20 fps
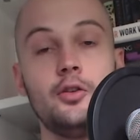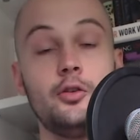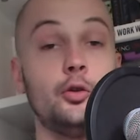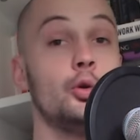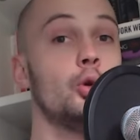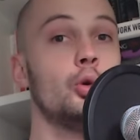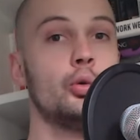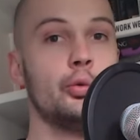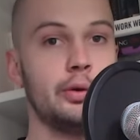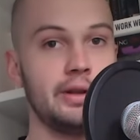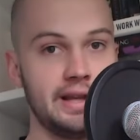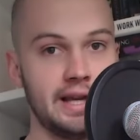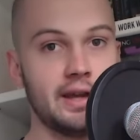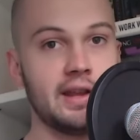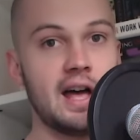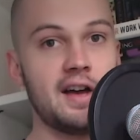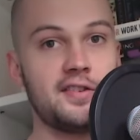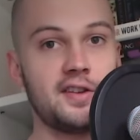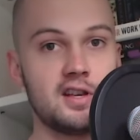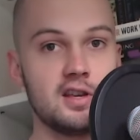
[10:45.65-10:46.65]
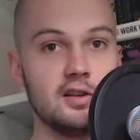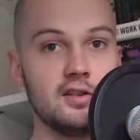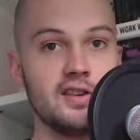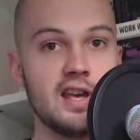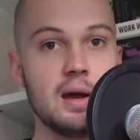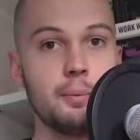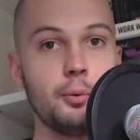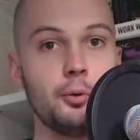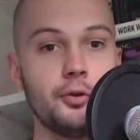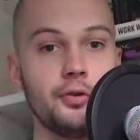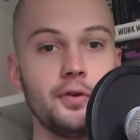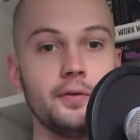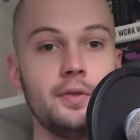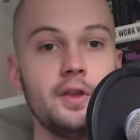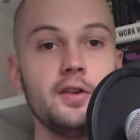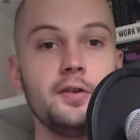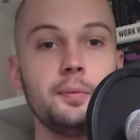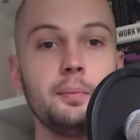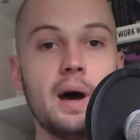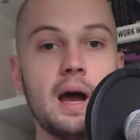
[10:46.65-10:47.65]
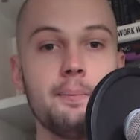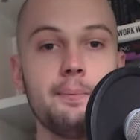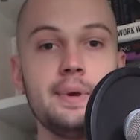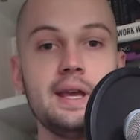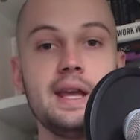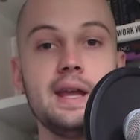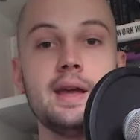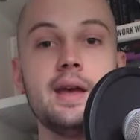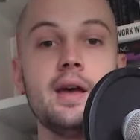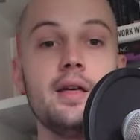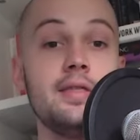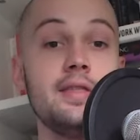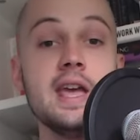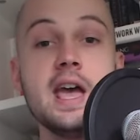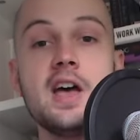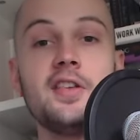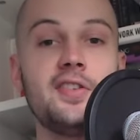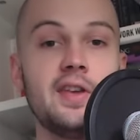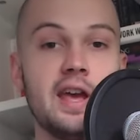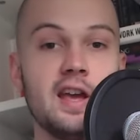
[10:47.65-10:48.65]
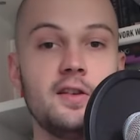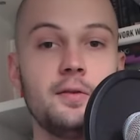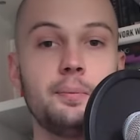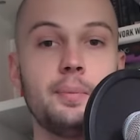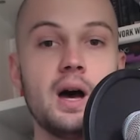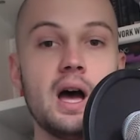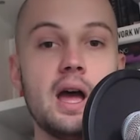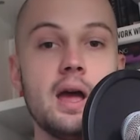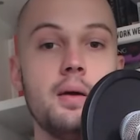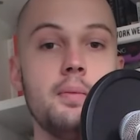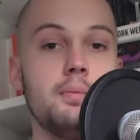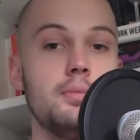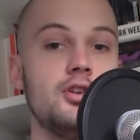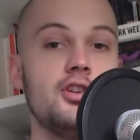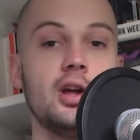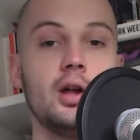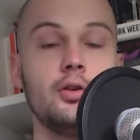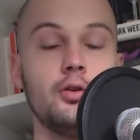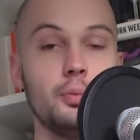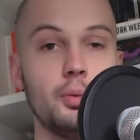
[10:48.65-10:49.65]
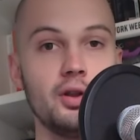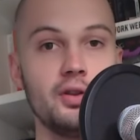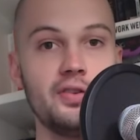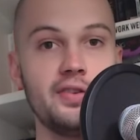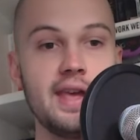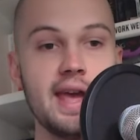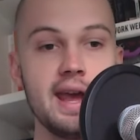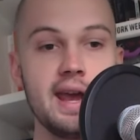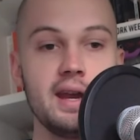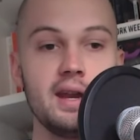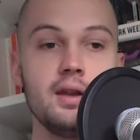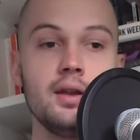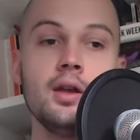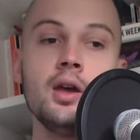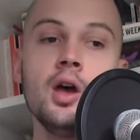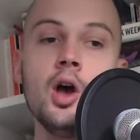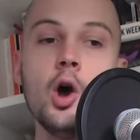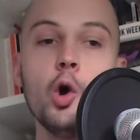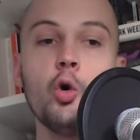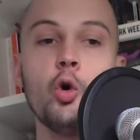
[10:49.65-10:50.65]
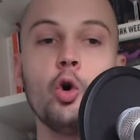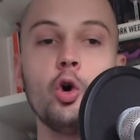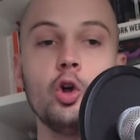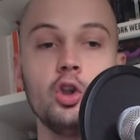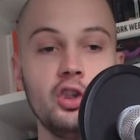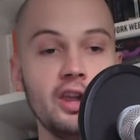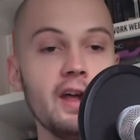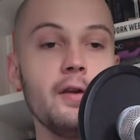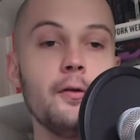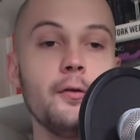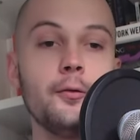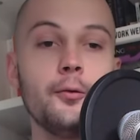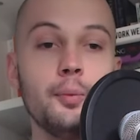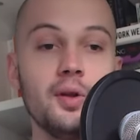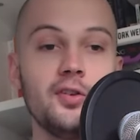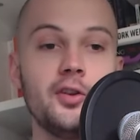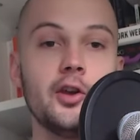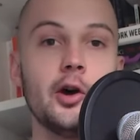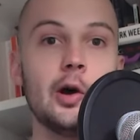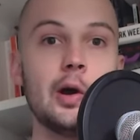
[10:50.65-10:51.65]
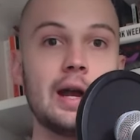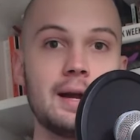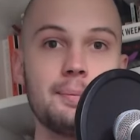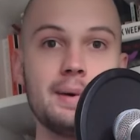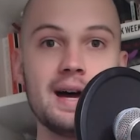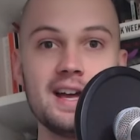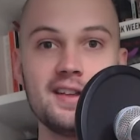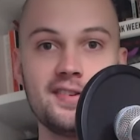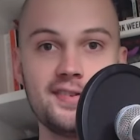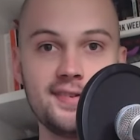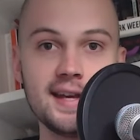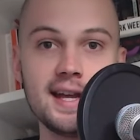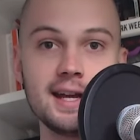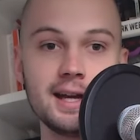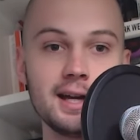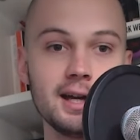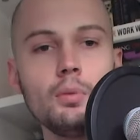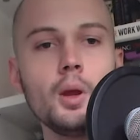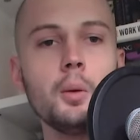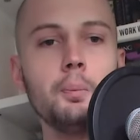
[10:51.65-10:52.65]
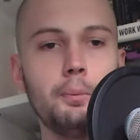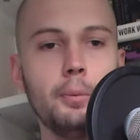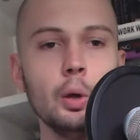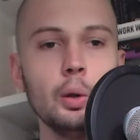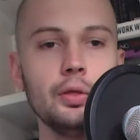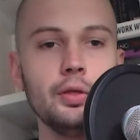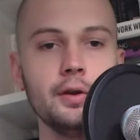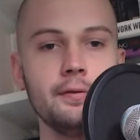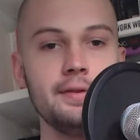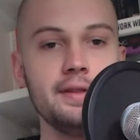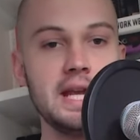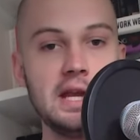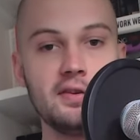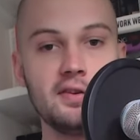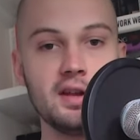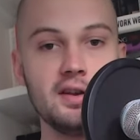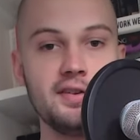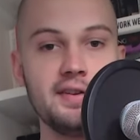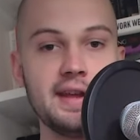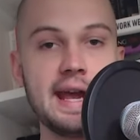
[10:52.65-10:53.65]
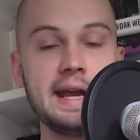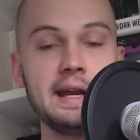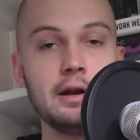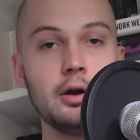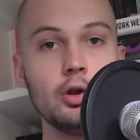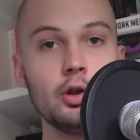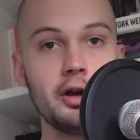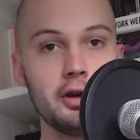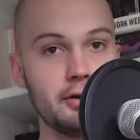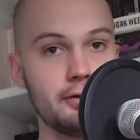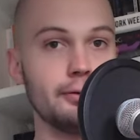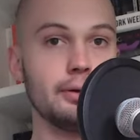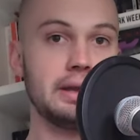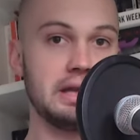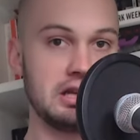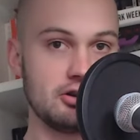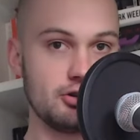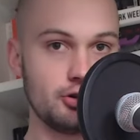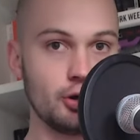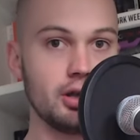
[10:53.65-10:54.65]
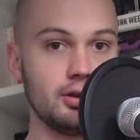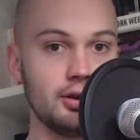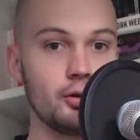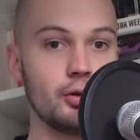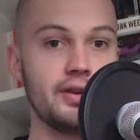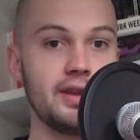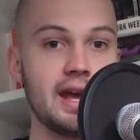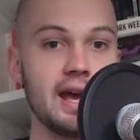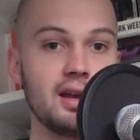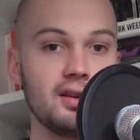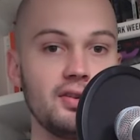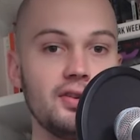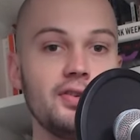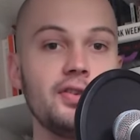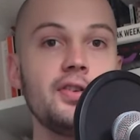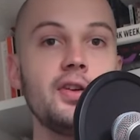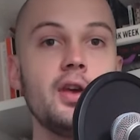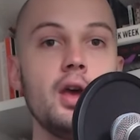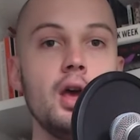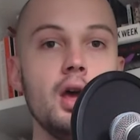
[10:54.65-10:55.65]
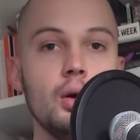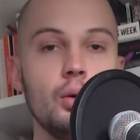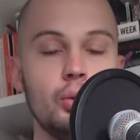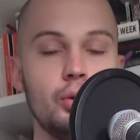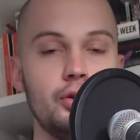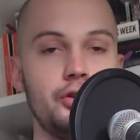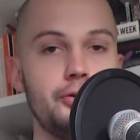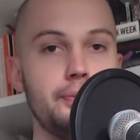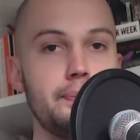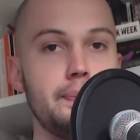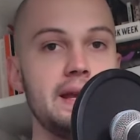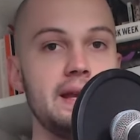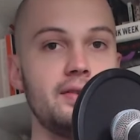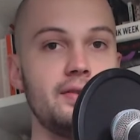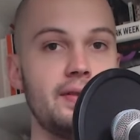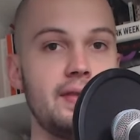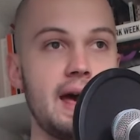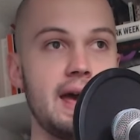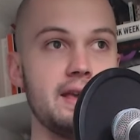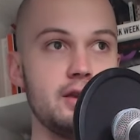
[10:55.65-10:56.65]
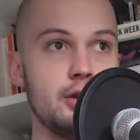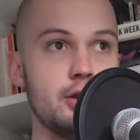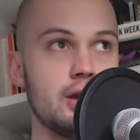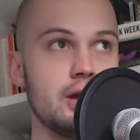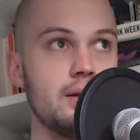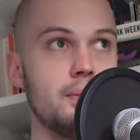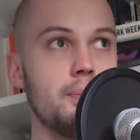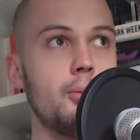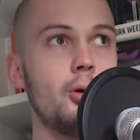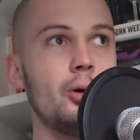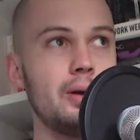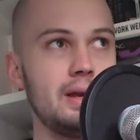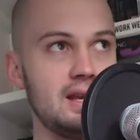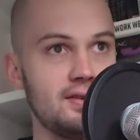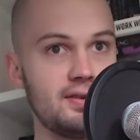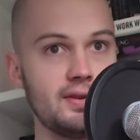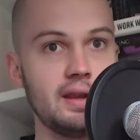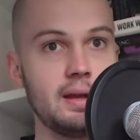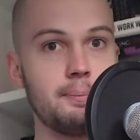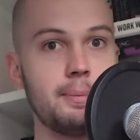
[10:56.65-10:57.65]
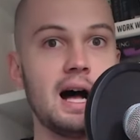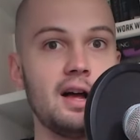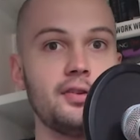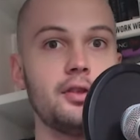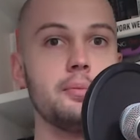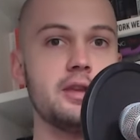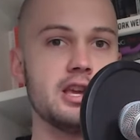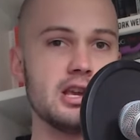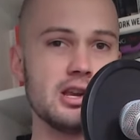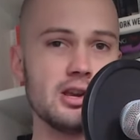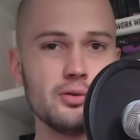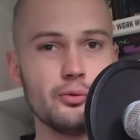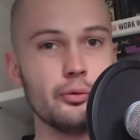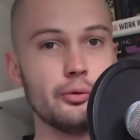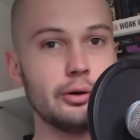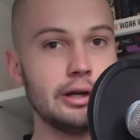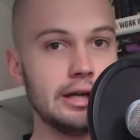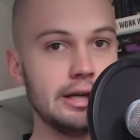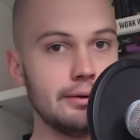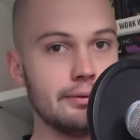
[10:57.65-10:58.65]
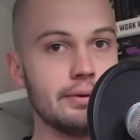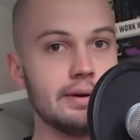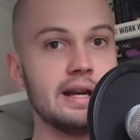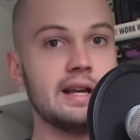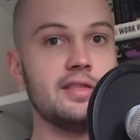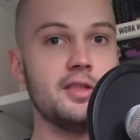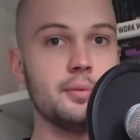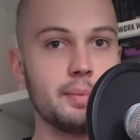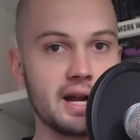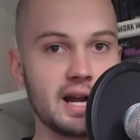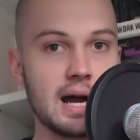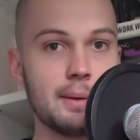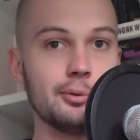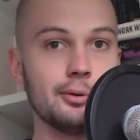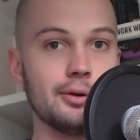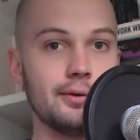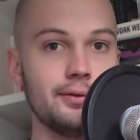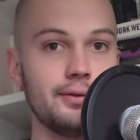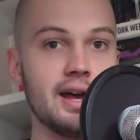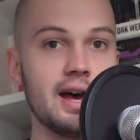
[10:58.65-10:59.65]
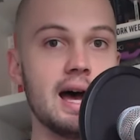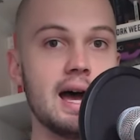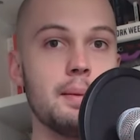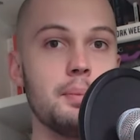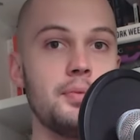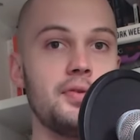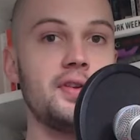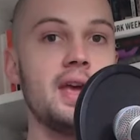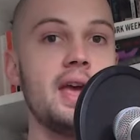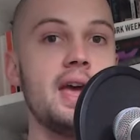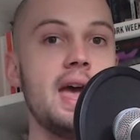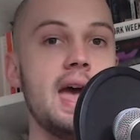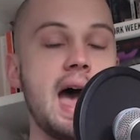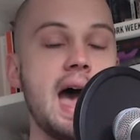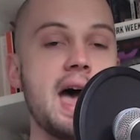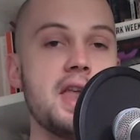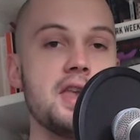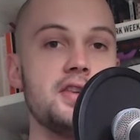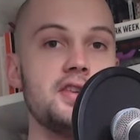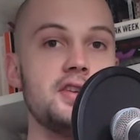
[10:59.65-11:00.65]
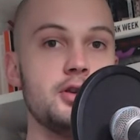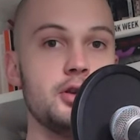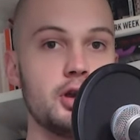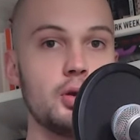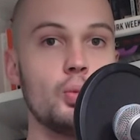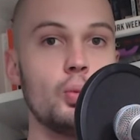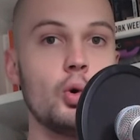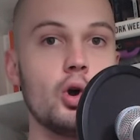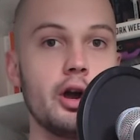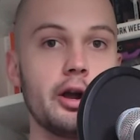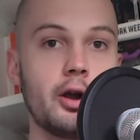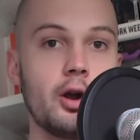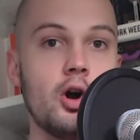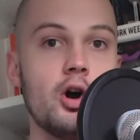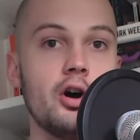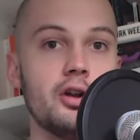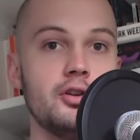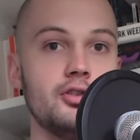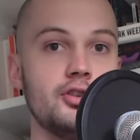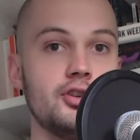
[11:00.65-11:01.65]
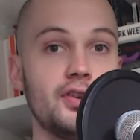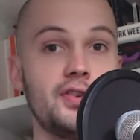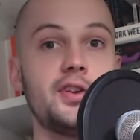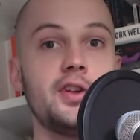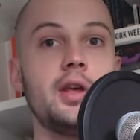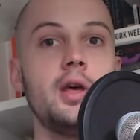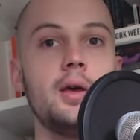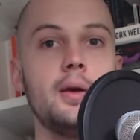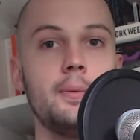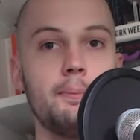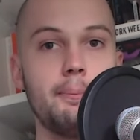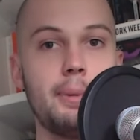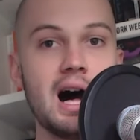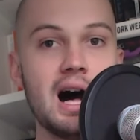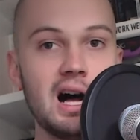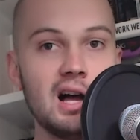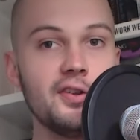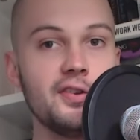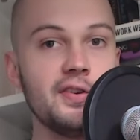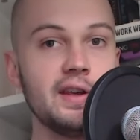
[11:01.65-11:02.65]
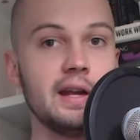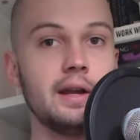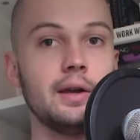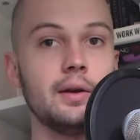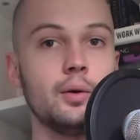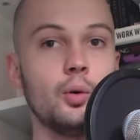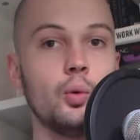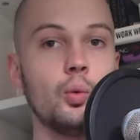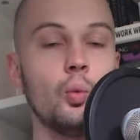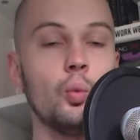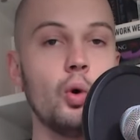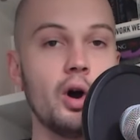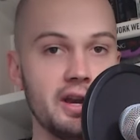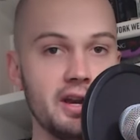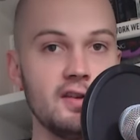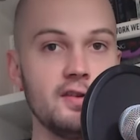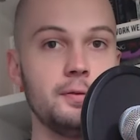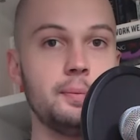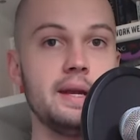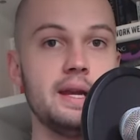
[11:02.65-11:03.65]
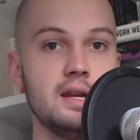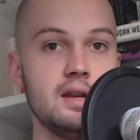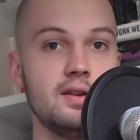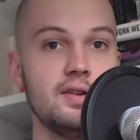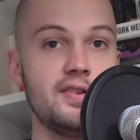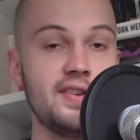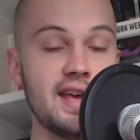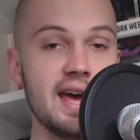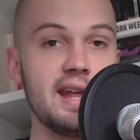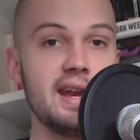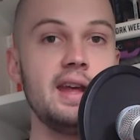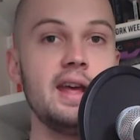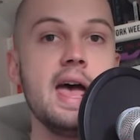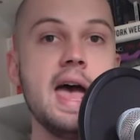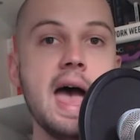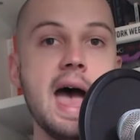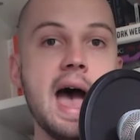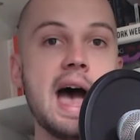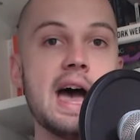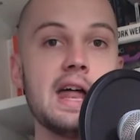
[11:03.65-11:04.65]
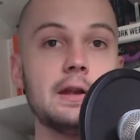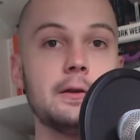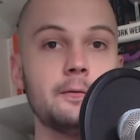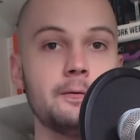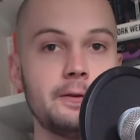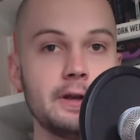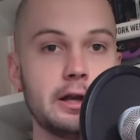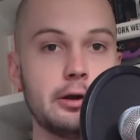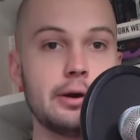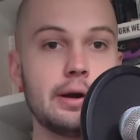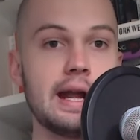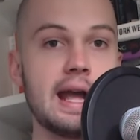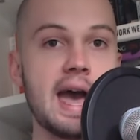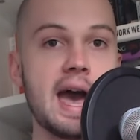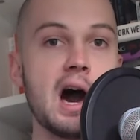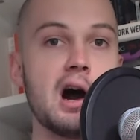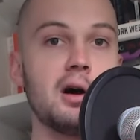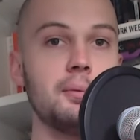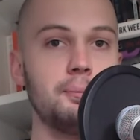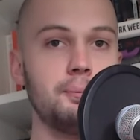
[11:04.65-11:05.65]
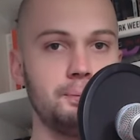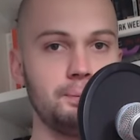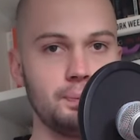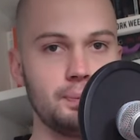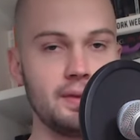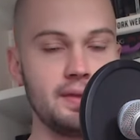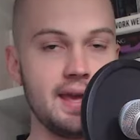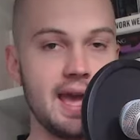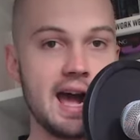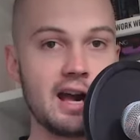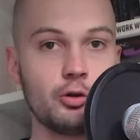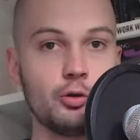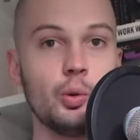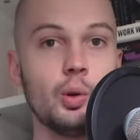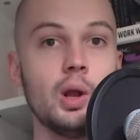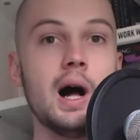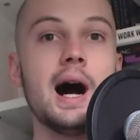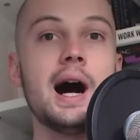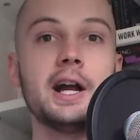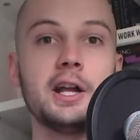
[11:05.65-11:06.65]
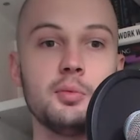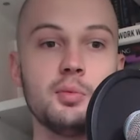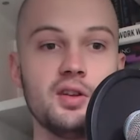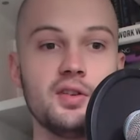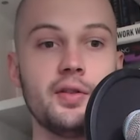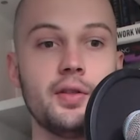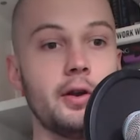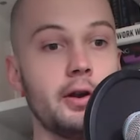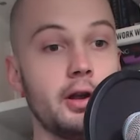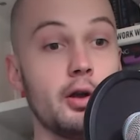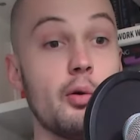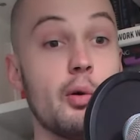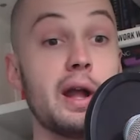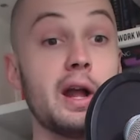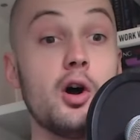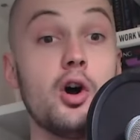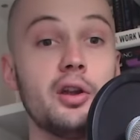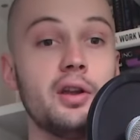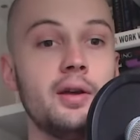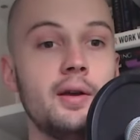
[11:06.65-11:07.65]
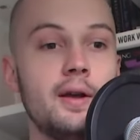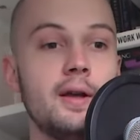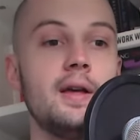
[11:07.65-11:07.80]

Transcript: Two really classic examples of this might be the Essays by Michel de Montaigne or Letters from a Stoic by Seneca. Both of these contain a lot of really short little texts, which means that you can more easily pass them, you can reread them a couple of times, and you can work on just passing what has been said and figuring out the actual arguments that are going on.